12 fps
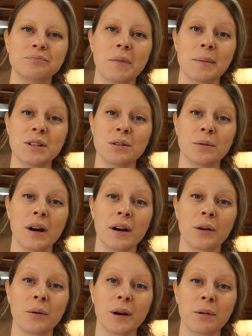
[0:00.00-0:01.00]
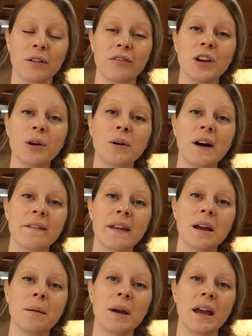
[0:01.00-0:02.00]
maybe do a quick review on
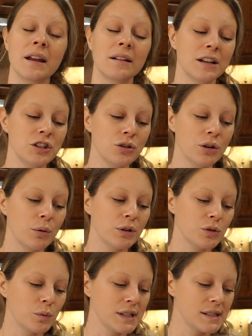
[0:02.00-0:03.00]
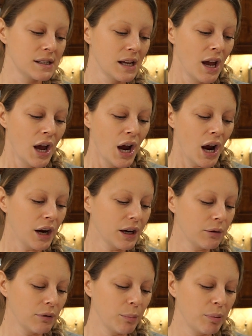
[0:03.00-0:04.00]
them and let you know which ones are
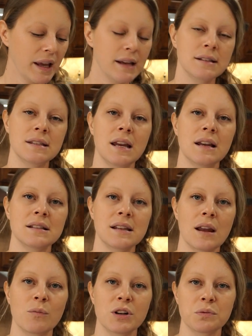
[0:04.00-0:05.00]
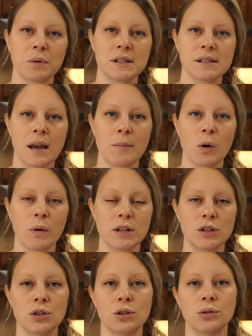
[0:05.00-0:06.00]
going to replace things and which ones I'm
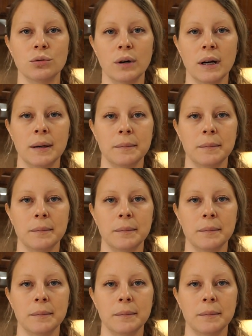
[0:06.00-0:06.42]
going to